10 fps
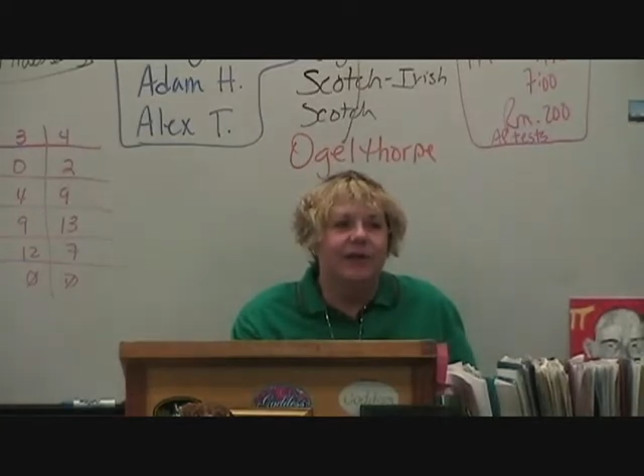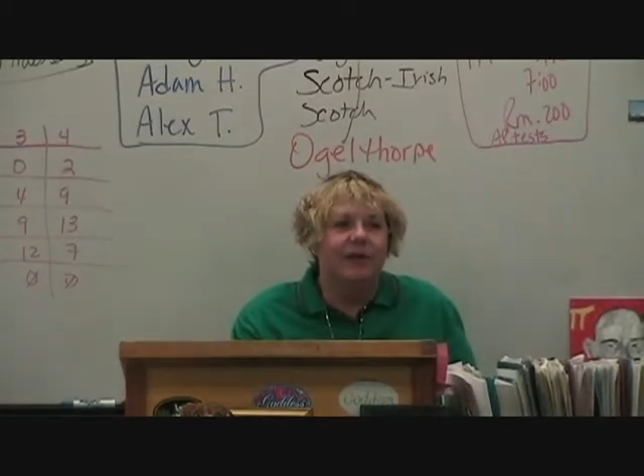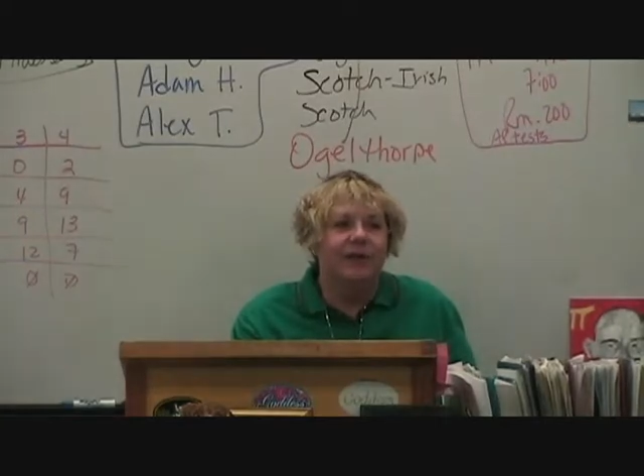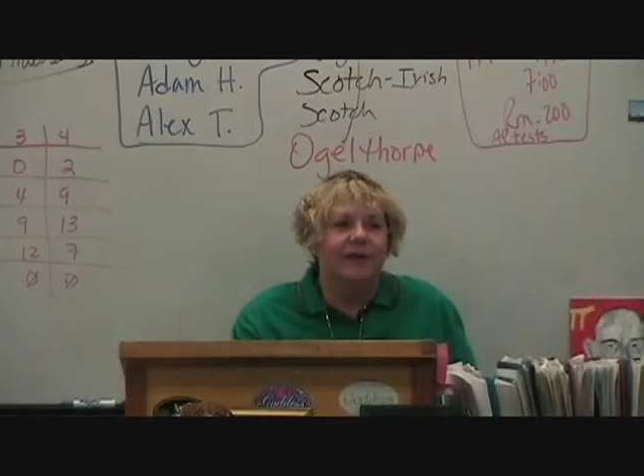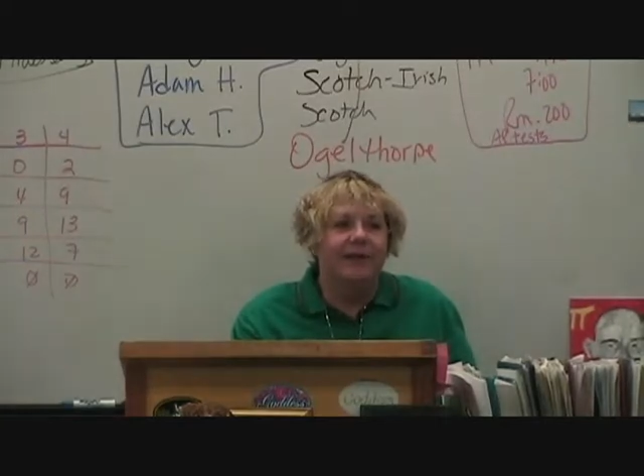He
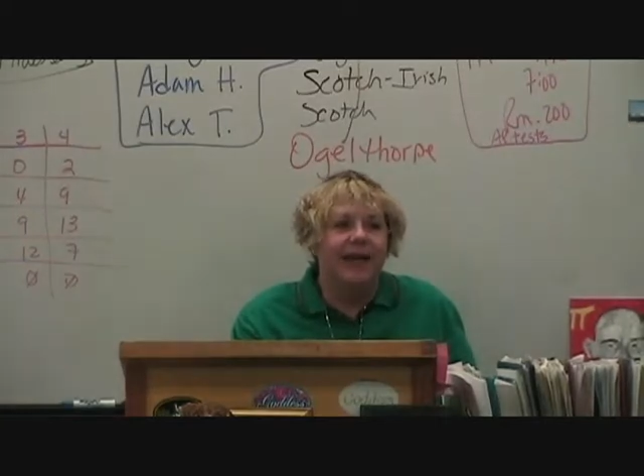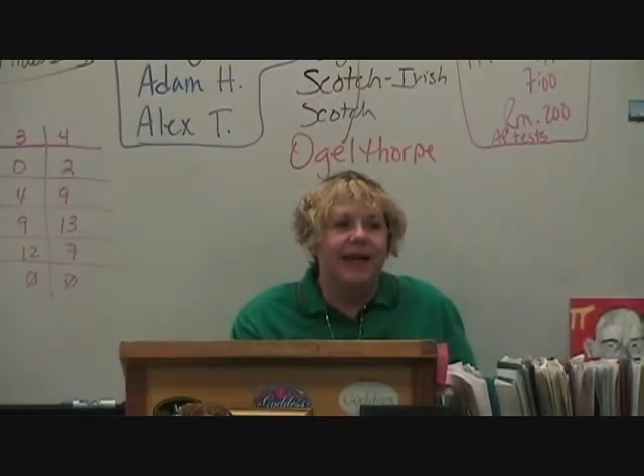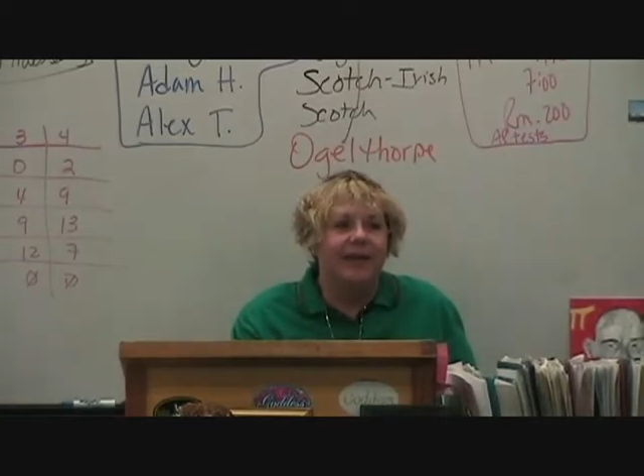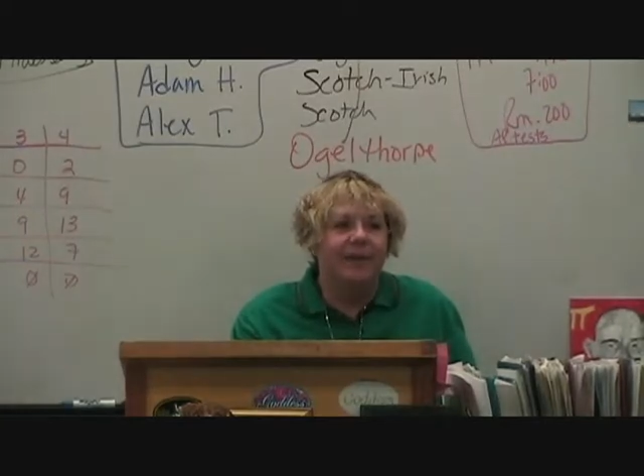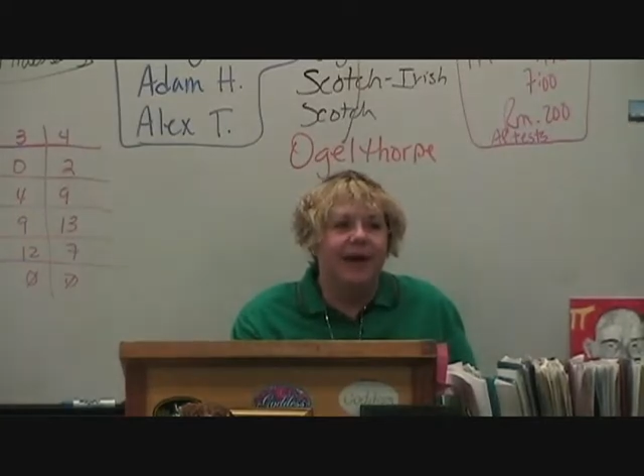was
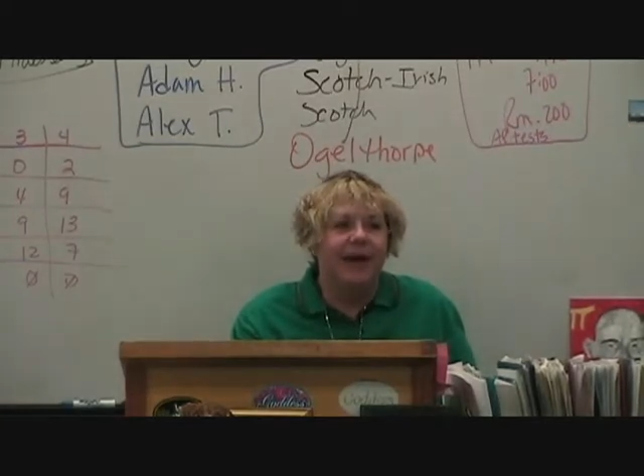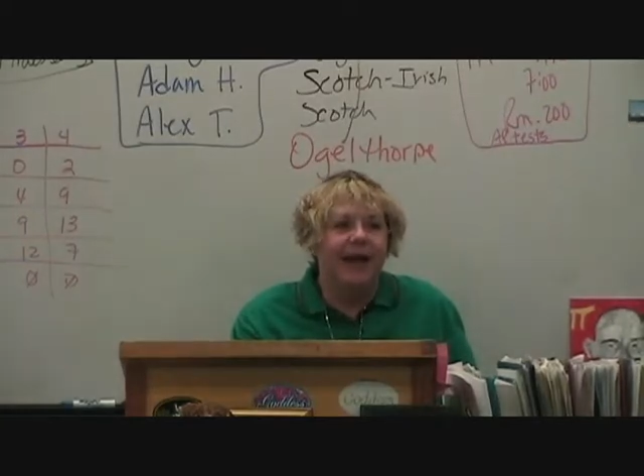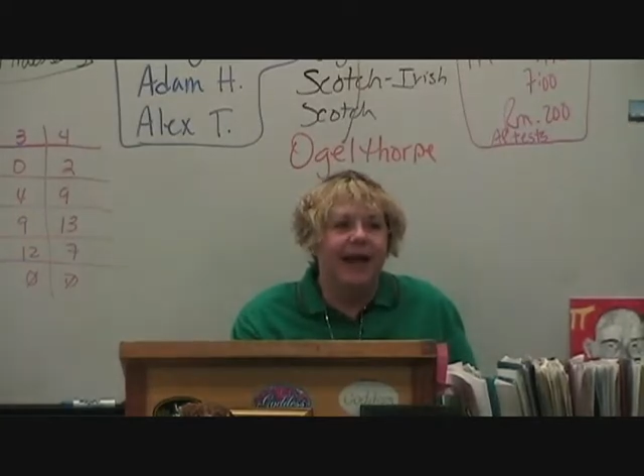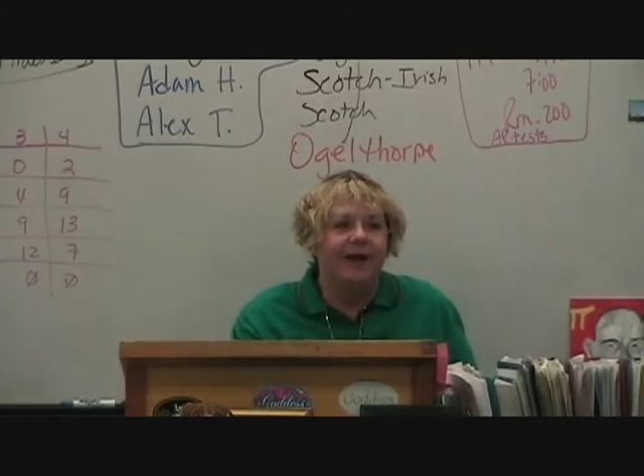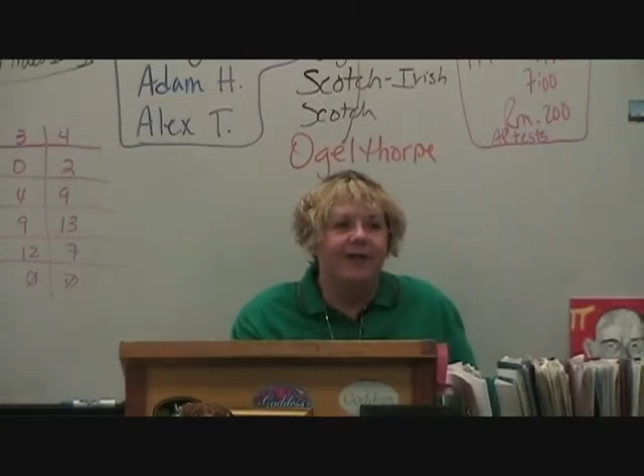taken by
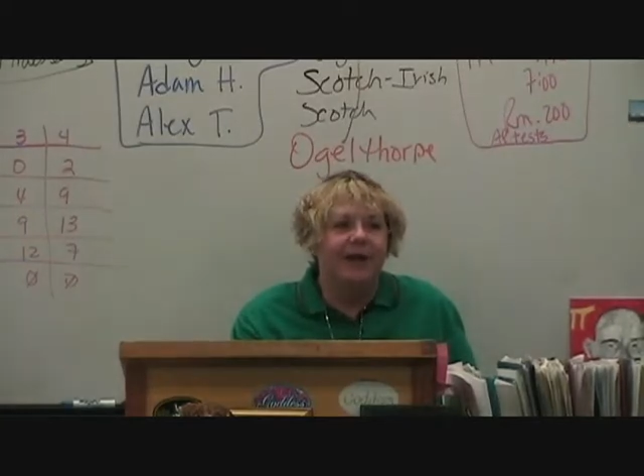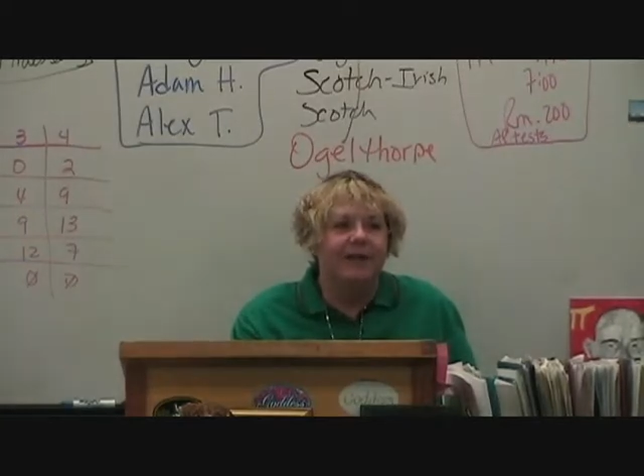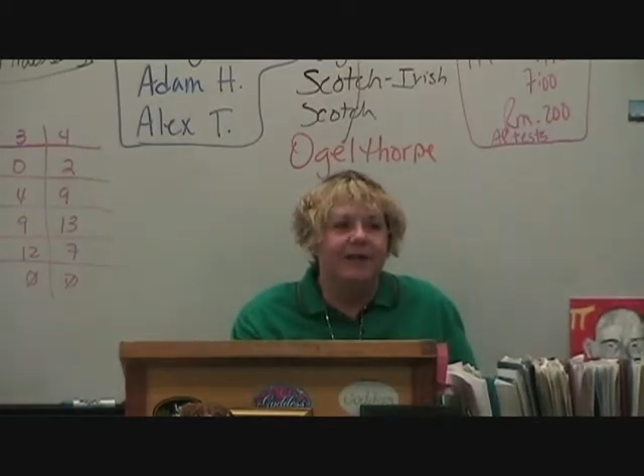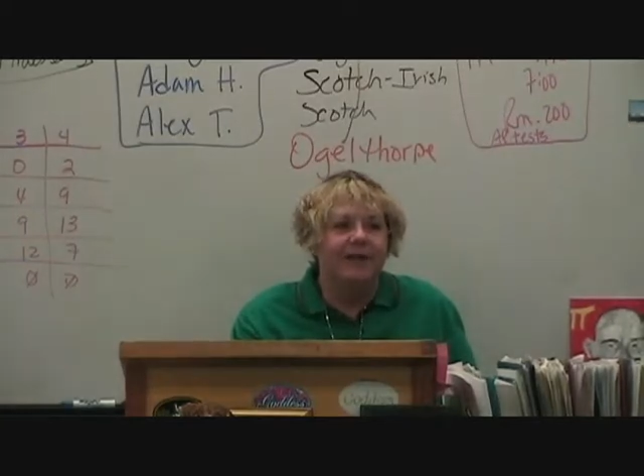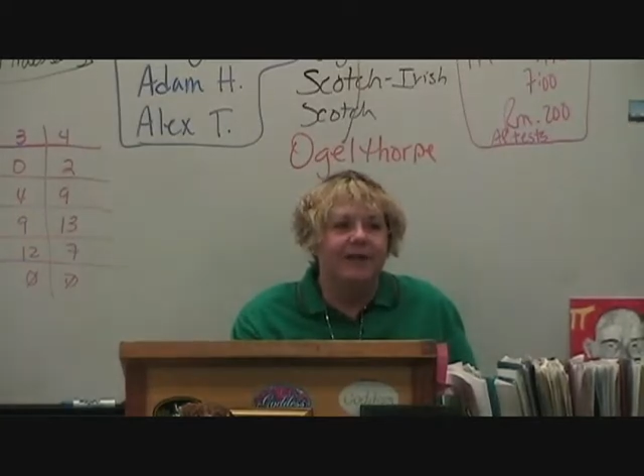
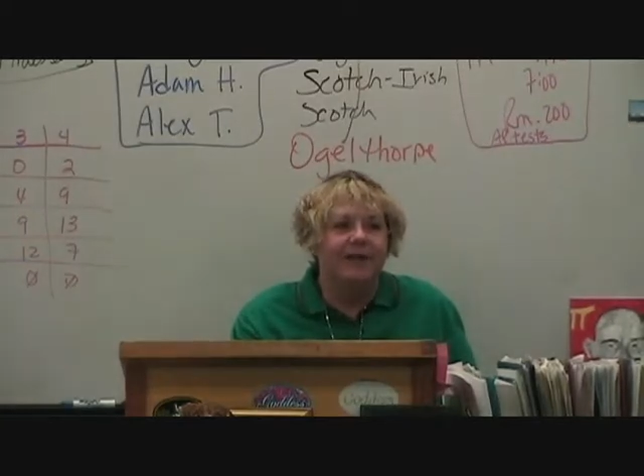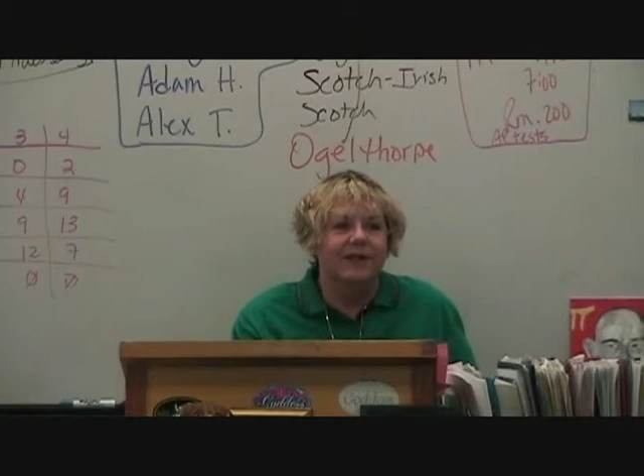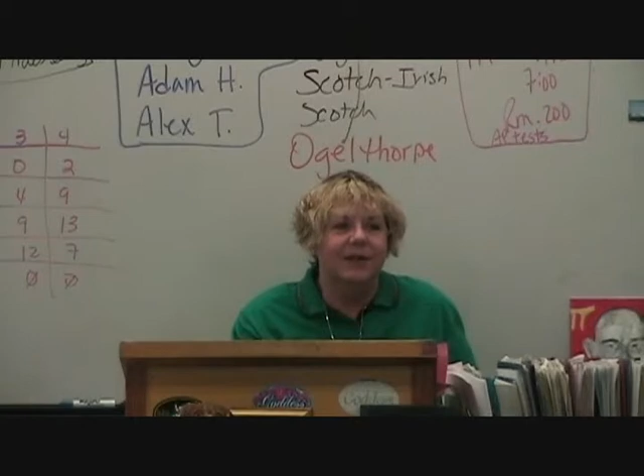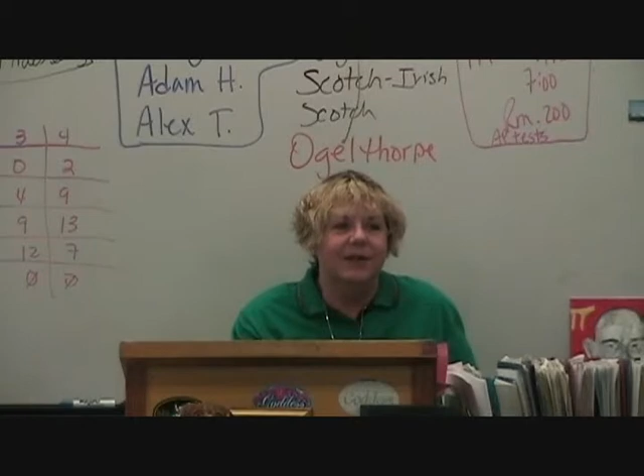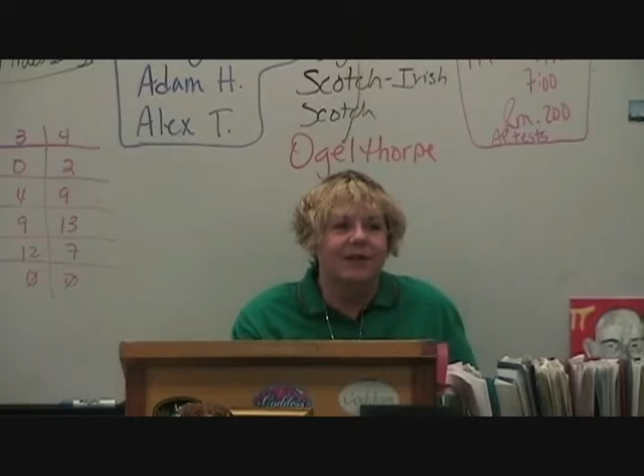Andros's
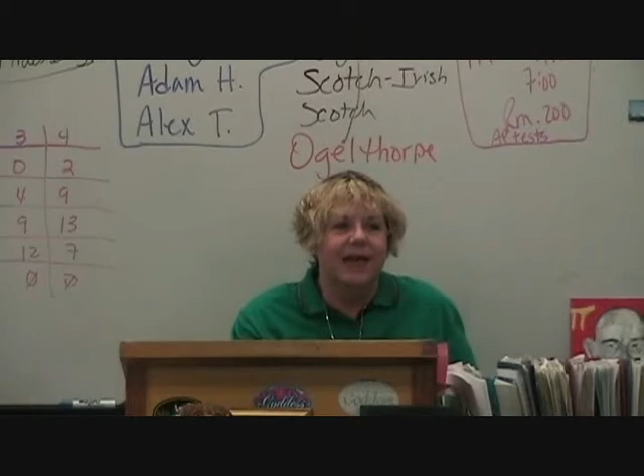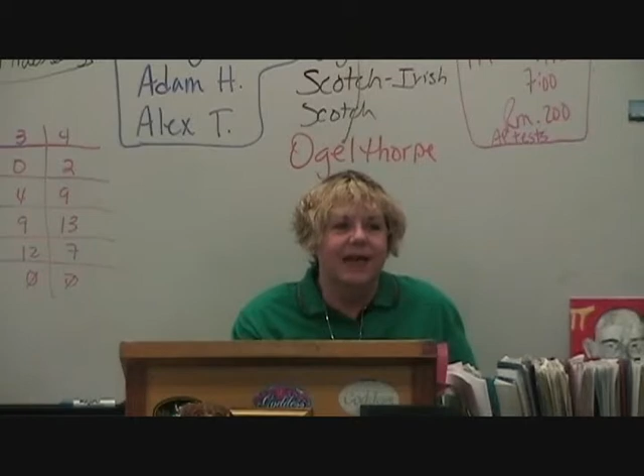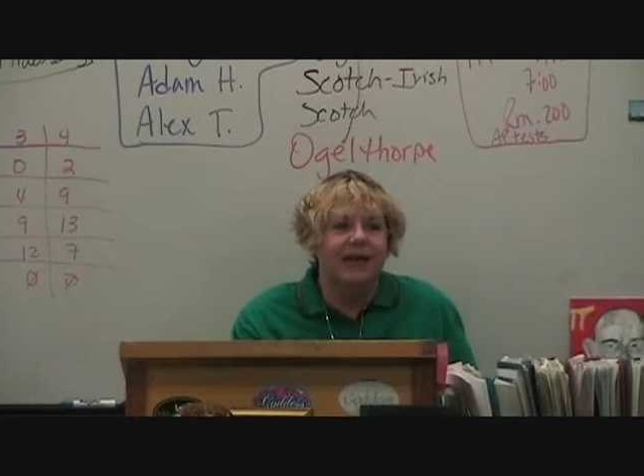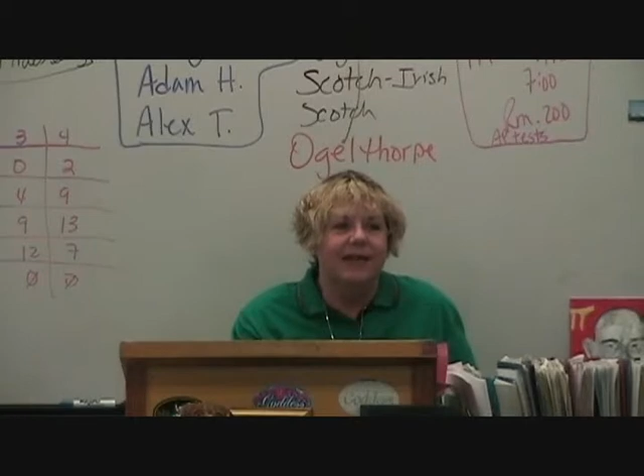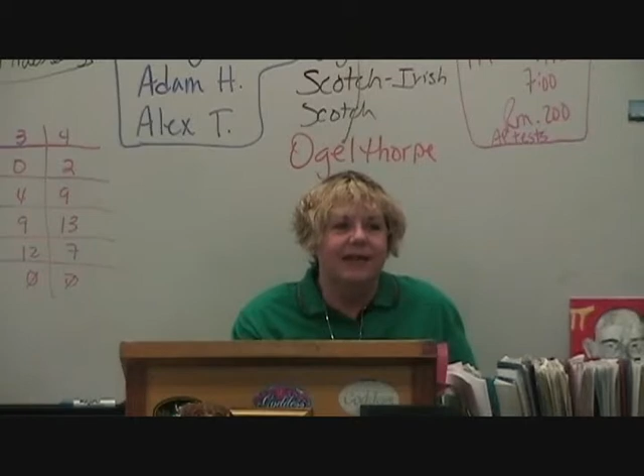
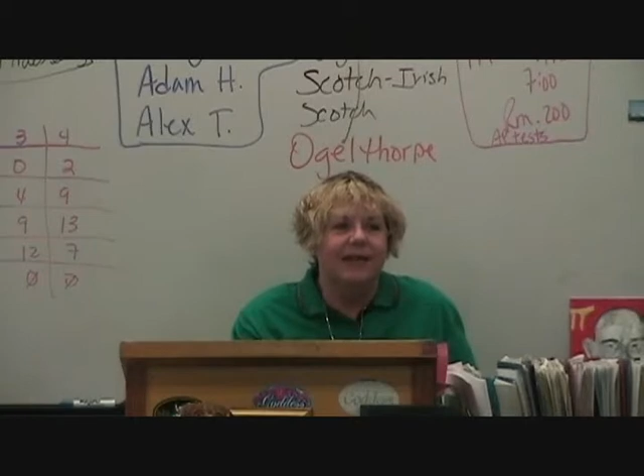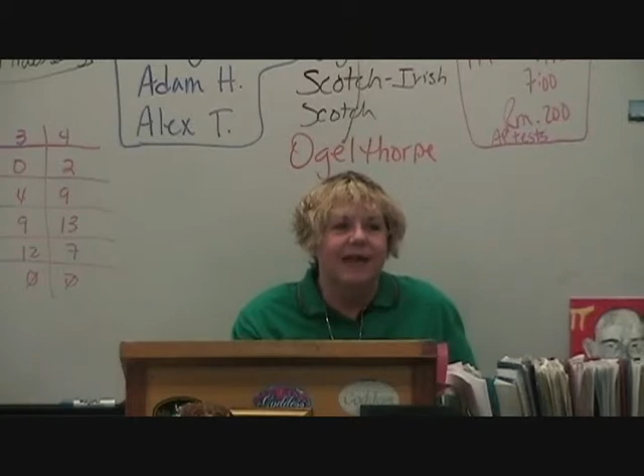lieutenant